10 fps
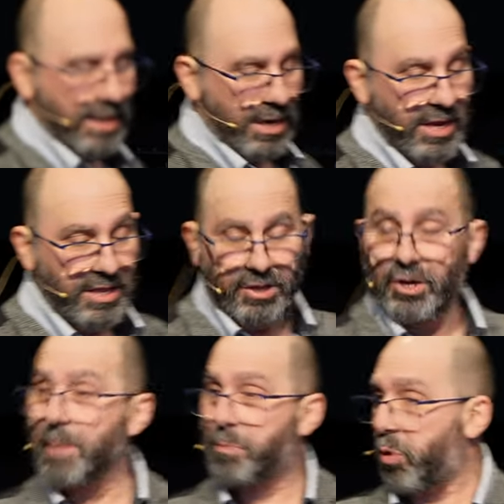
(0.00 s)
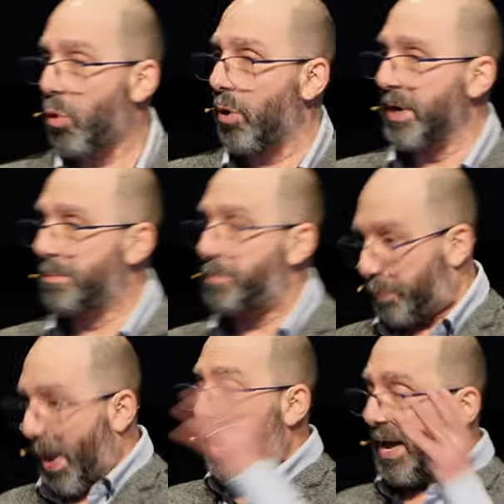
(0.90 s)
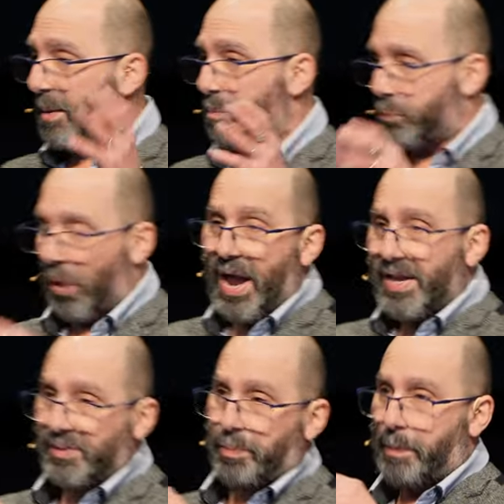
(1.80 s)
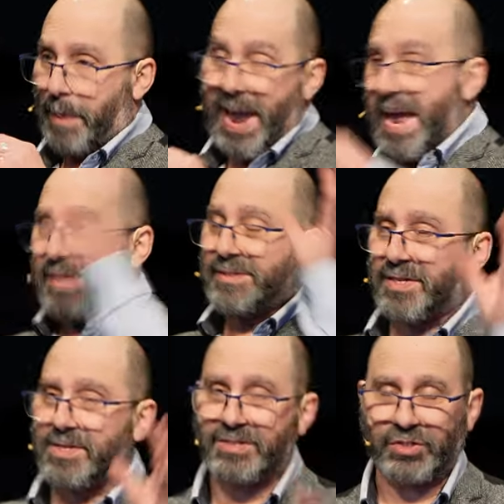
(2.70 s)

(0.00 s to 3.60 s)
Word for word: he employed brass bands in the